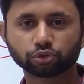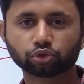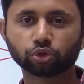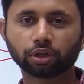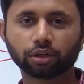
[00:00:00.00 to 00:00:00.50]
so
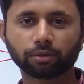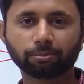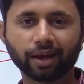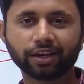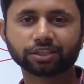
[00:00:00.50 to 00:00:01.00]
the
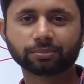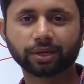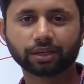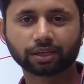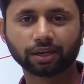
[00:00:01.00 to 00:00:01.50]

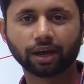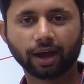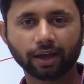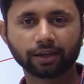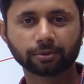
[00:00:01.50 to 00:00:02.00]
management can
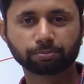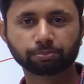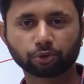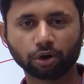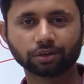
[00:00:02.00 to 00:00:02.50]
hire
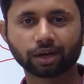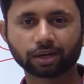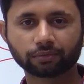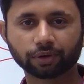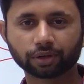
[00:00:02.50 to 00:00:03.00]
contract
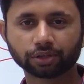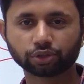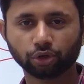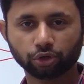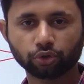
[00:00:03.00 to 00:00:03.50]
workers
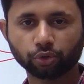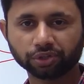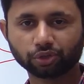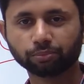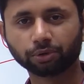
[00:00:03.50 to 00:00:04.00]
to
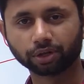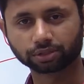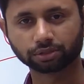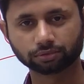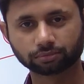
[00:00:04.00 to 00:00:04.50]
resume production.